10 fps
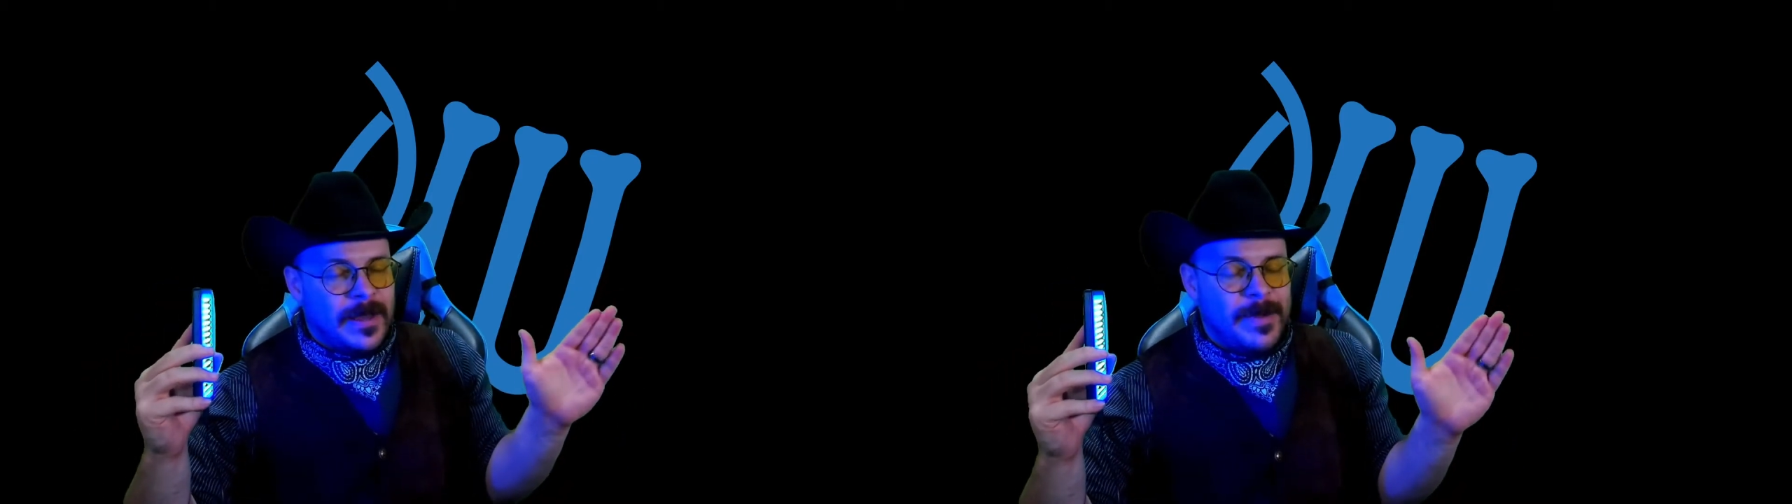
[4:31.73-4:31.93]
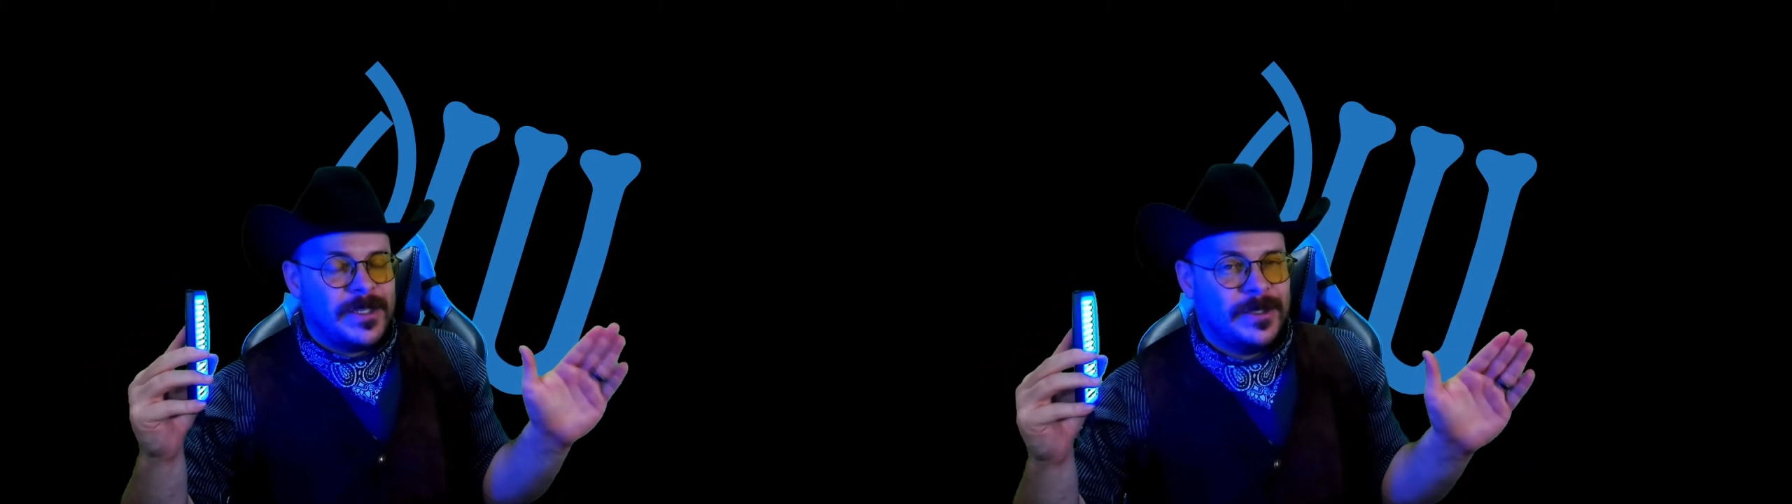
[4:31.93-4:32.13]

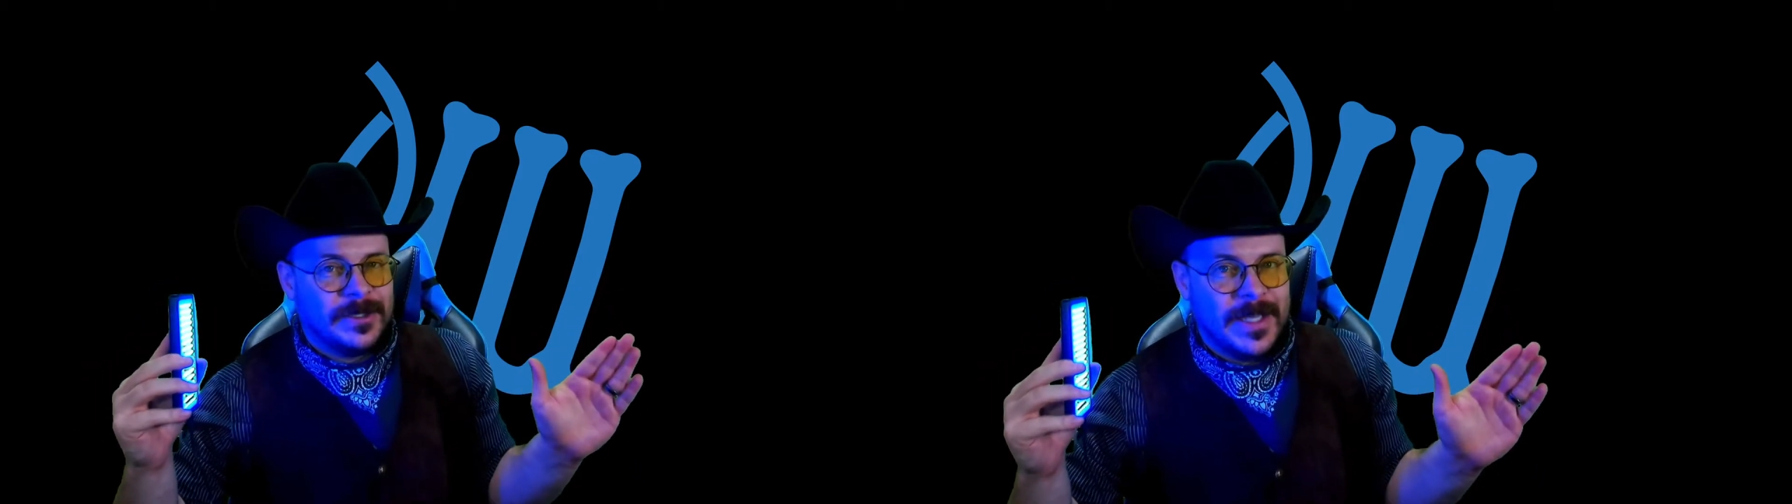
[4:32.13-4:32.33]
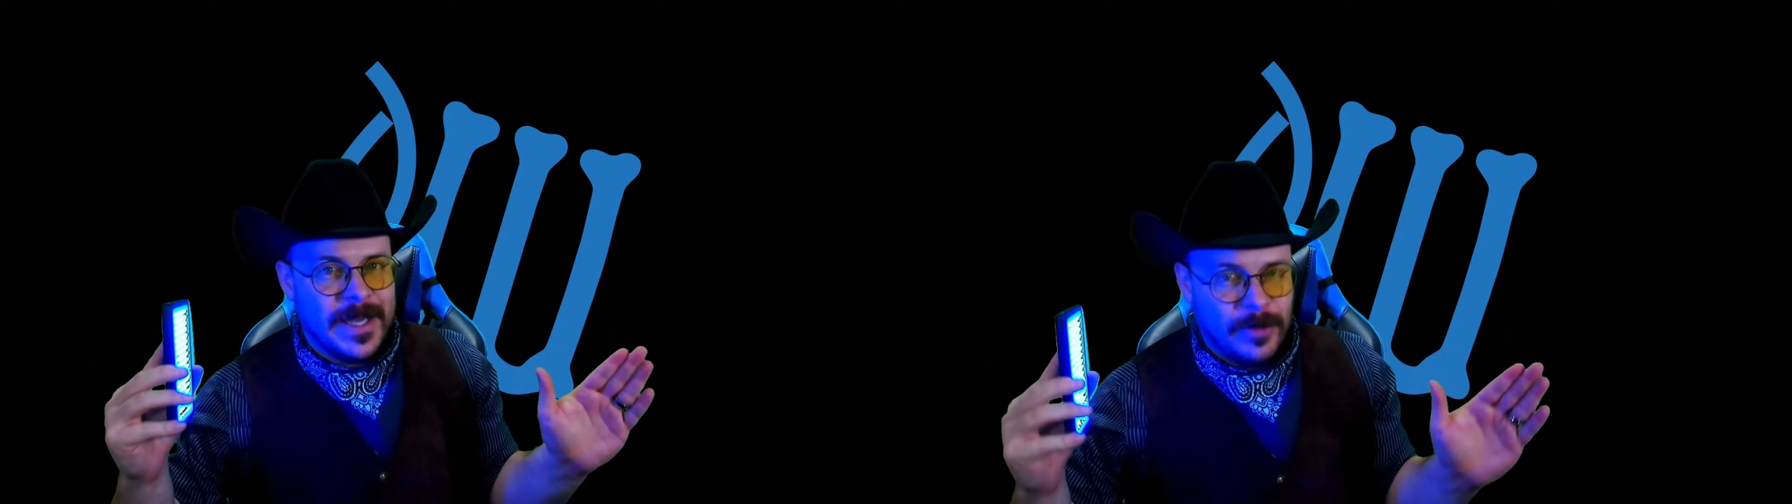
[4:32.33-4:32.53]
Makes you look
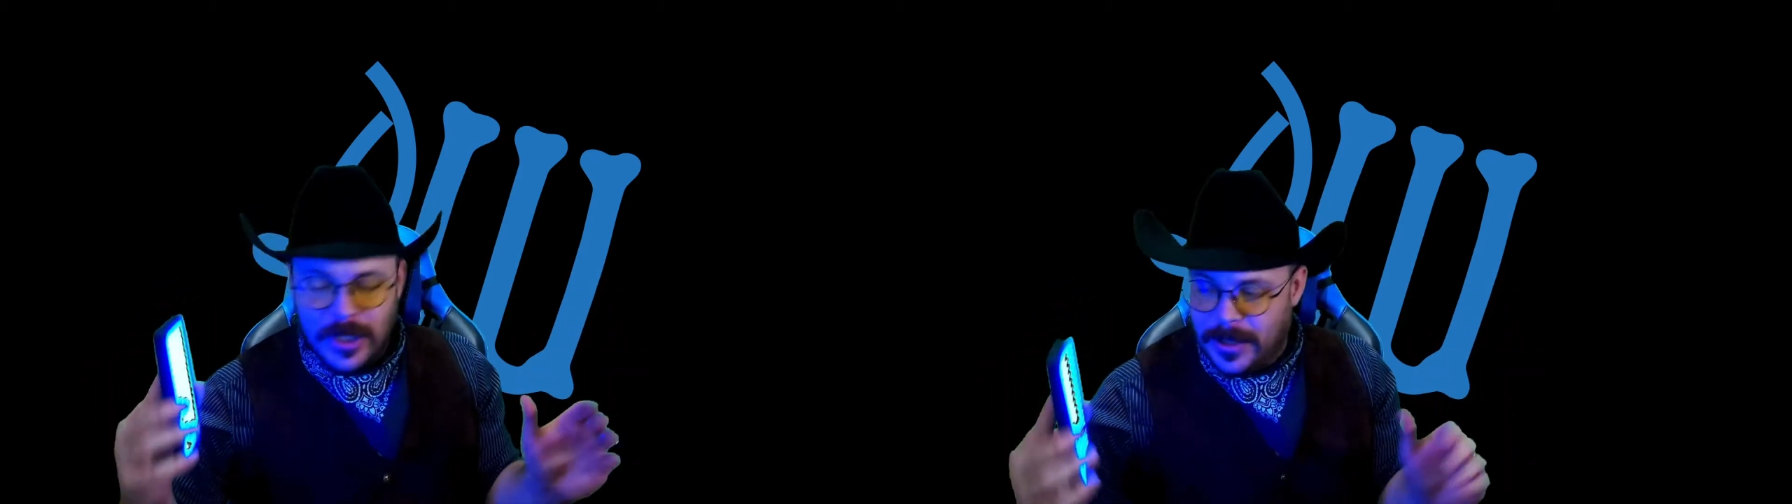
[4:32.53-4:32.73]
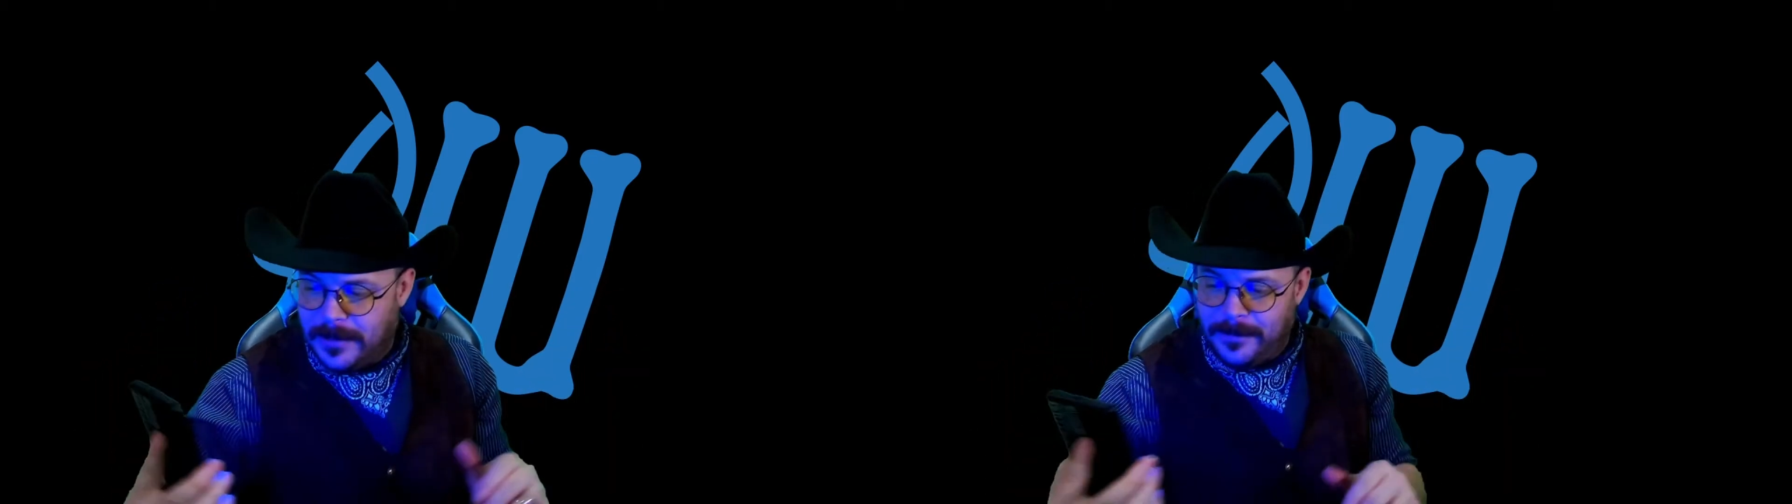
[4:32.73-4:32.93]
damn good.